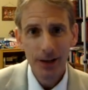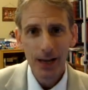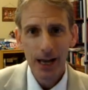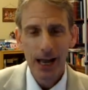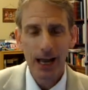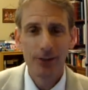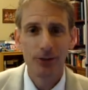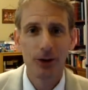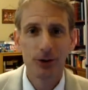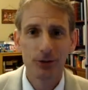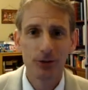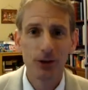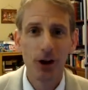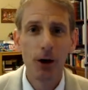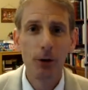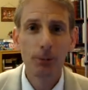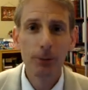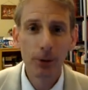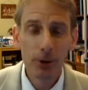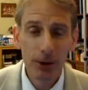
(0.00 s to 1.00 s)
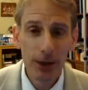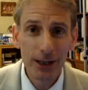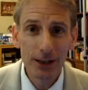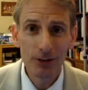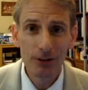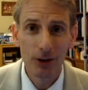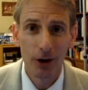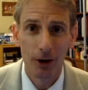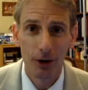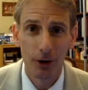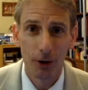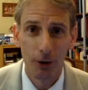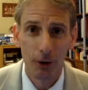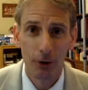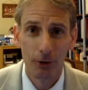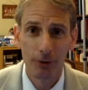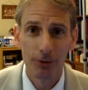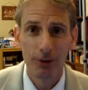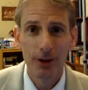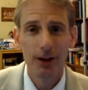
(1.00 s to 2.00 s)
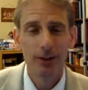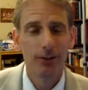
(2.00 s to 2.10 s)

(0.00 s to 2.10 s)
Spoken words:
And there's no place on earth